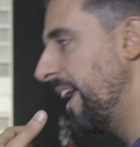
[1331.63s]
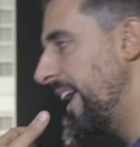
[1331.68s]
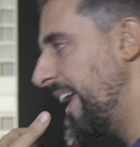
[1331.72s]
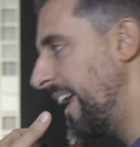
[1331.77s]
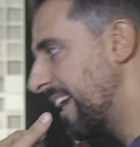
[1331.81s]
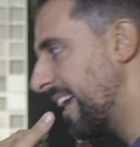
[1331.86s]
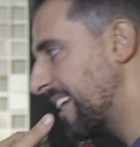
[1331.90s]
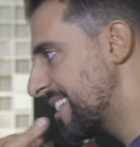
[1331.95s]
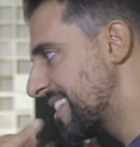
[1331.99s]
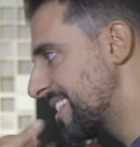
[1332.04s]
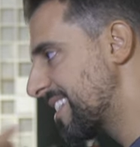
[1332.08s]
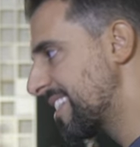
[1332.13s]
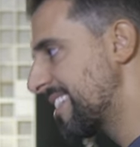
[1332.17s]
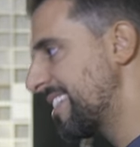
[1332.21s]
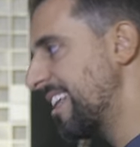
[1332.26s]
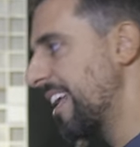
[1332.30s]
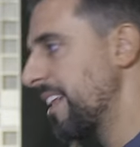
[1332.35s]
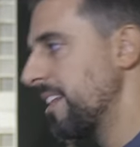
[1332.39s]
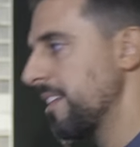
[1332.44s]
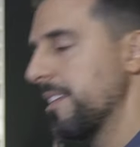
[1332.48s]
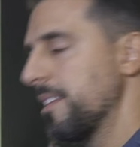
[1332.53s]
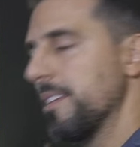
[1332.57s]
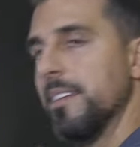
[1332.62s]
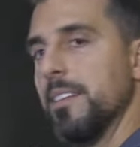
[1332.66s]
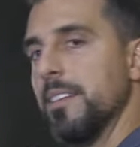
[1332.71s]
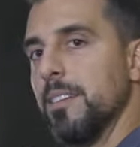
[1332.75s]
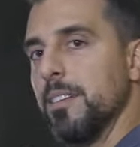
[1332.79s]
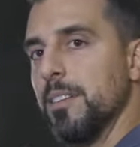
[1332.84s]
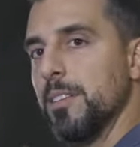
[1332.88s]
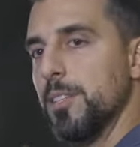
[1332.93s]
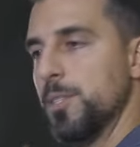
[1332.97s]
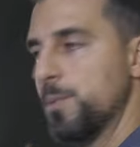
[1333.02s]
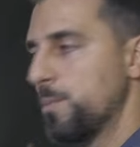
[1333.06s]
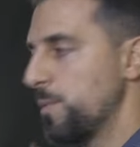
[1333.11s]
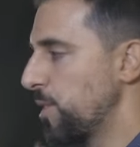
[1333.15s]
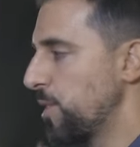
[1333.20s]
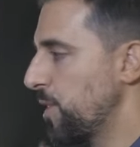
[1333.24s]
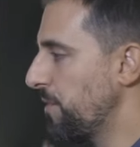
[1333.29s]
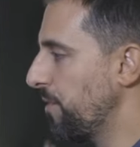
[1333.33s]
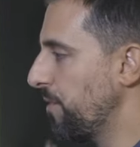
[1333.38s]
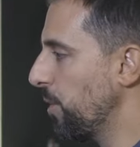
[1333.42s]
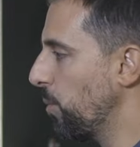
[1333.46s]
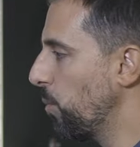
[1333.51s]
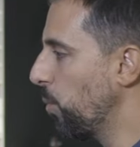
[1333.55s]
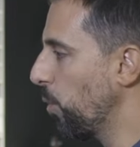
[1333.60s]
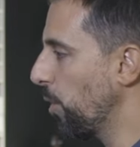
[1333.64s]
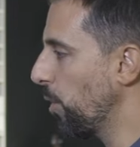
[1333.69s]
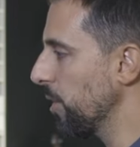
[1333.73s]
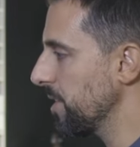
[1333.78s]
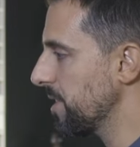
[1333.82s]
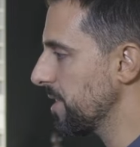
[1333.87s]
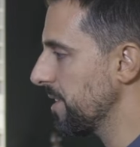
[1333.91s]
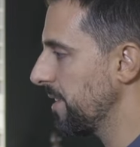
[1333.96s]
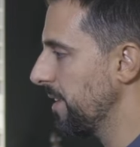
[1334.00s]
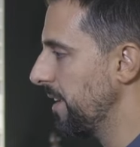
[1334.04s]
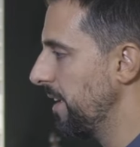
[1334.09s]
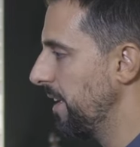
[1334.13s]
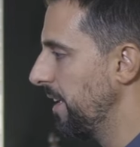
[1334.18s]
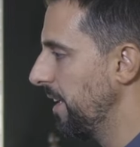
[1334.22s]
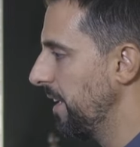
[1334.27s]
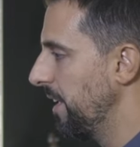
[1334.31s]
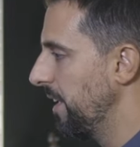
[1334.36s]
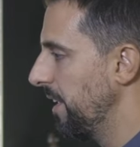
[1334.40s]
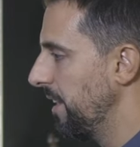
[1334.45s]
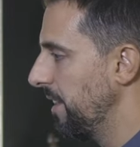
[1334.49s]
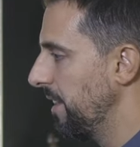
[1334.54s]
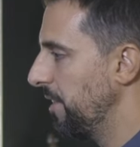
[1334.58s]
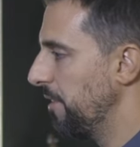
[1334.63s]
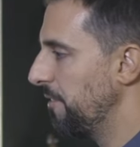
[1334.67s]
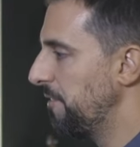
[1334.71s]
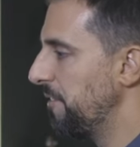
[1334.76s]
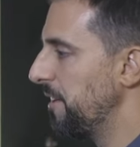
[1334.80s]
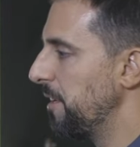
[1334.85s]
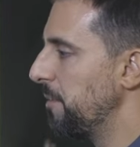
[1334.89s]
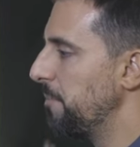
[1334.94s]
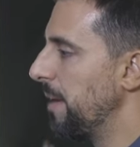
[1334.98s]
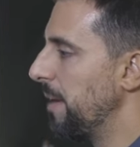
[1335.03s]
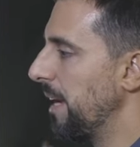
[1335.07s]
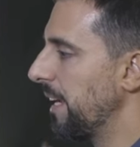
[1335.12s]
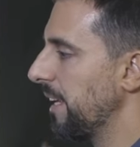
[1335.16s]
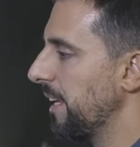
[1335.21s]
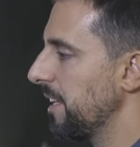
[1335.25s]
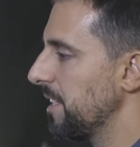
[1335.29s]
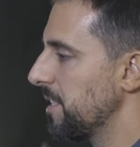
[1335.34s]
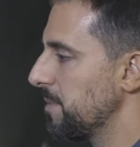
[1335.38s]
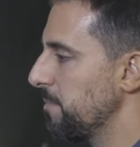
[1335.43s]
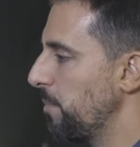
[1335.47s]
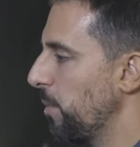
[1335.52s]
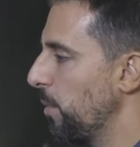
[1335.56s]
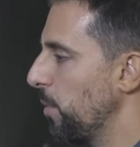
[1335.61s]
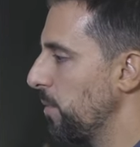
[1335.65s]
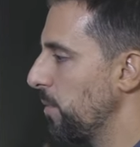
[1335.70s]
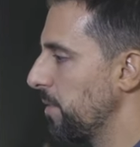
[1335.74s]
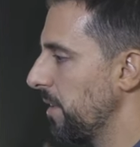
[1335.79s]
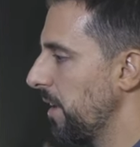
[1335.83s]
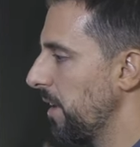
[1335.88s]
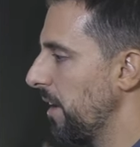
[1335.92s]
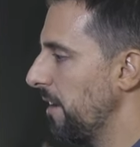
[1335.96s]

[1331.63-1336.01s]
extend specific words. The feedback is both uh,